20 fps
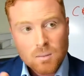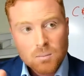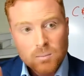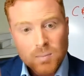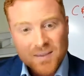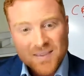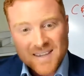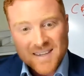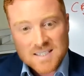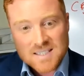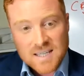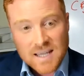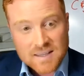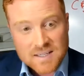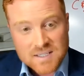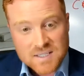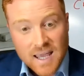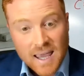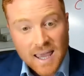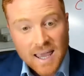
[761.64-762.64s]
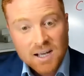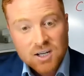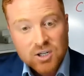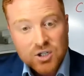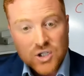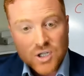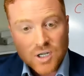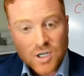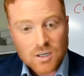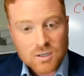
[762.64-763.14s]
But these, this
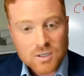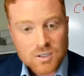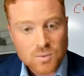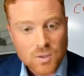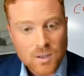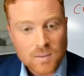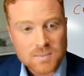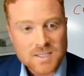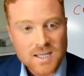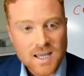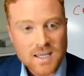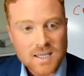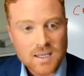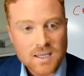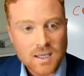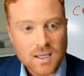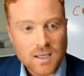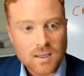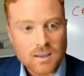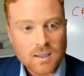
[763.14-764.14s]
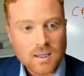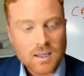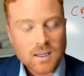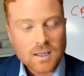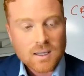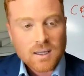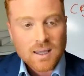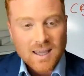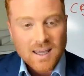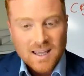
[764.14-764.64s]
action is what I'm taking.
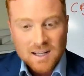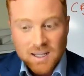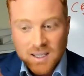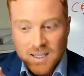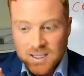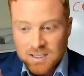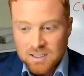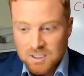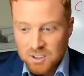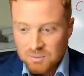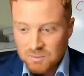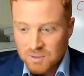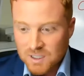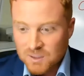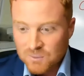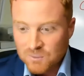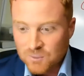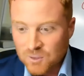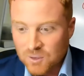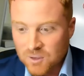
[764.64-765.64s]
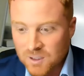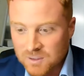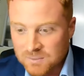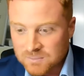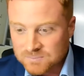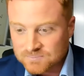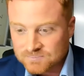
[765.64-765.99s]
And here, you ready for it?